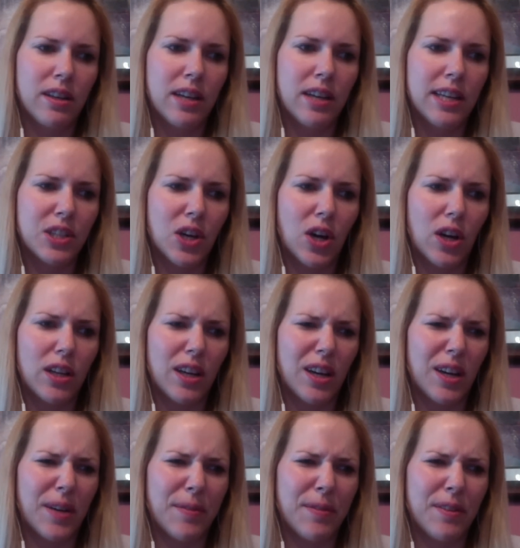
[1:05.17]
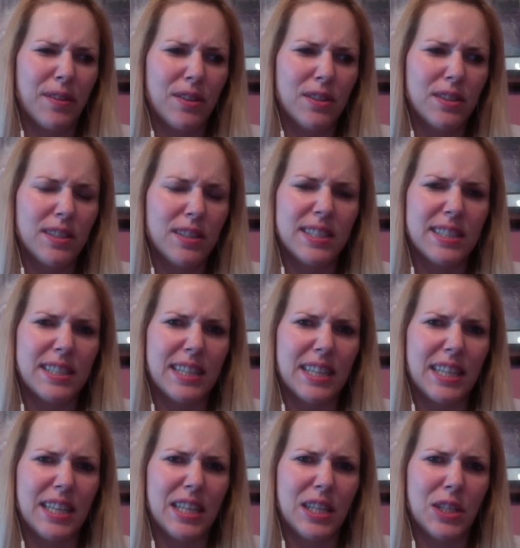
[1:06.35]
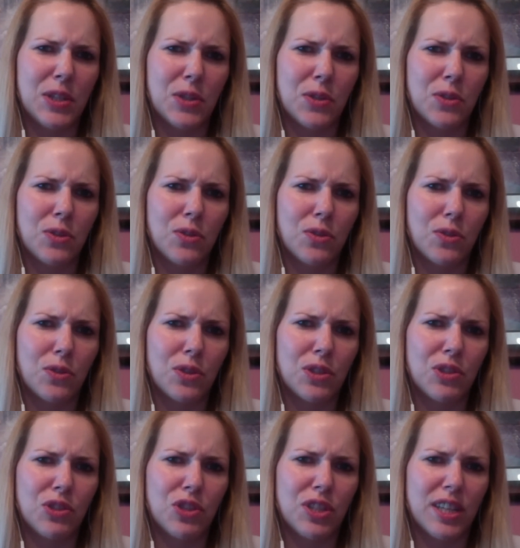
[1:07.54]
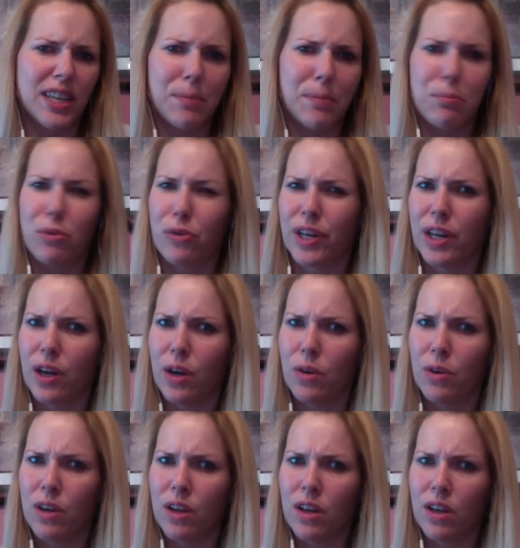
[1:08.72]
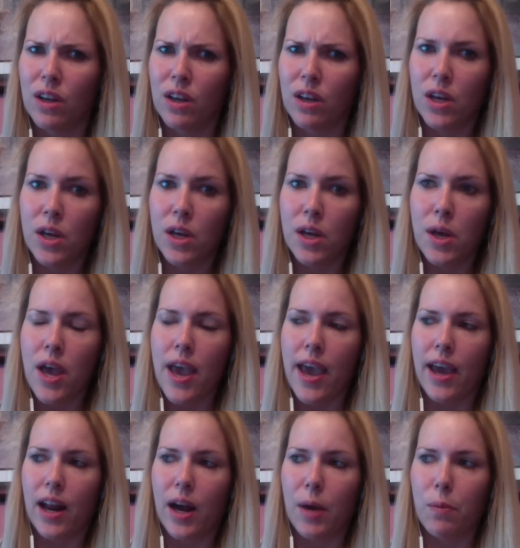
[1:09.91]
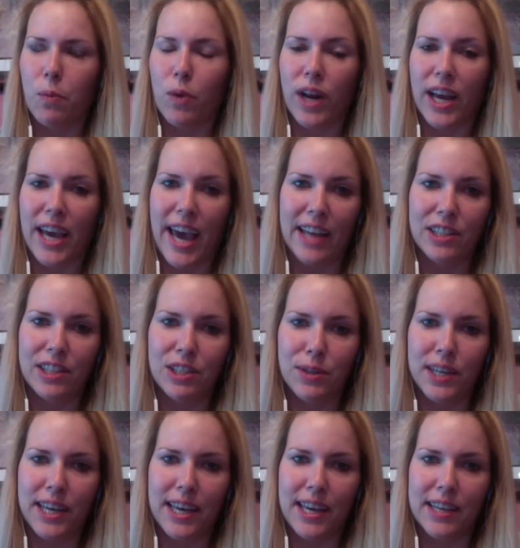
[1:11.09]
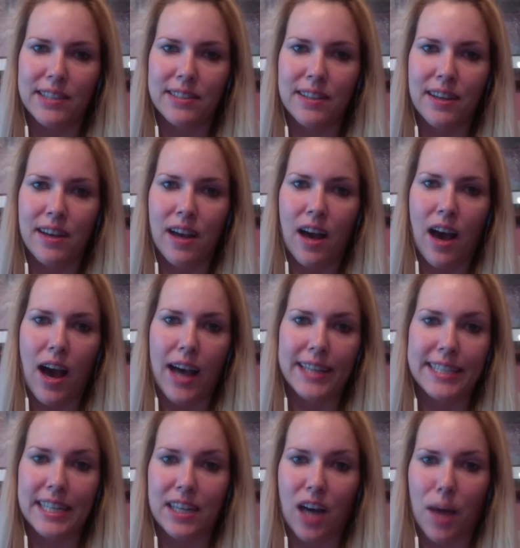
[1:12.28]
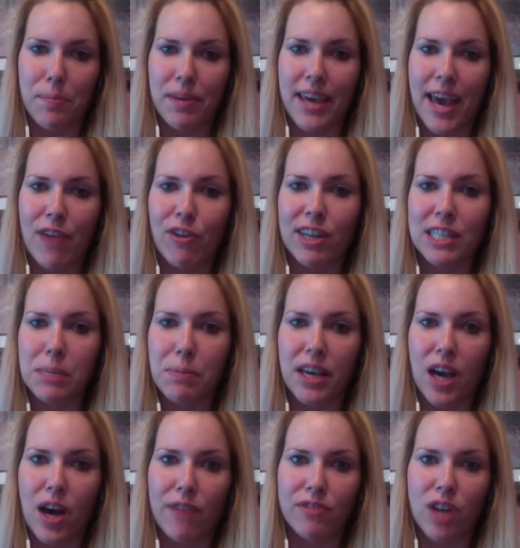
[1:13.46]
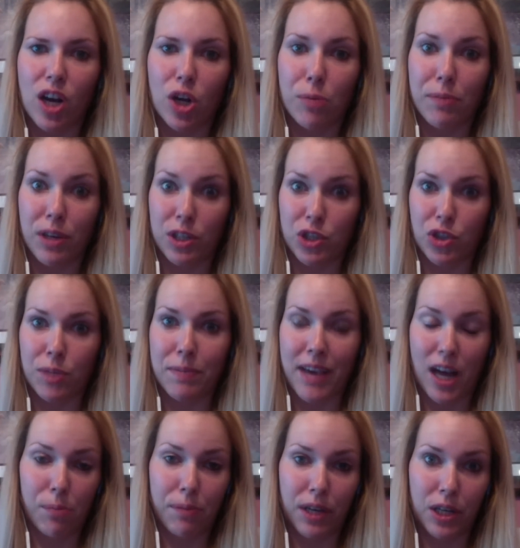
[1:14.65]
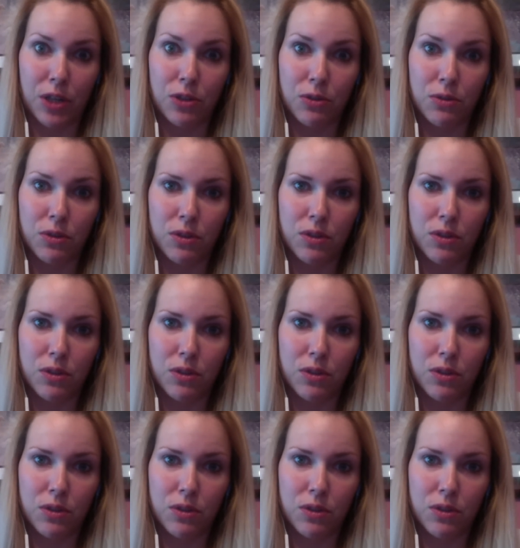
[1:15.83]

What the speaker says: it's called Skinny Grilled Chicken Burrito. And what I add to it is I did a copycat recipe of Taco Bell's creamy jalapeno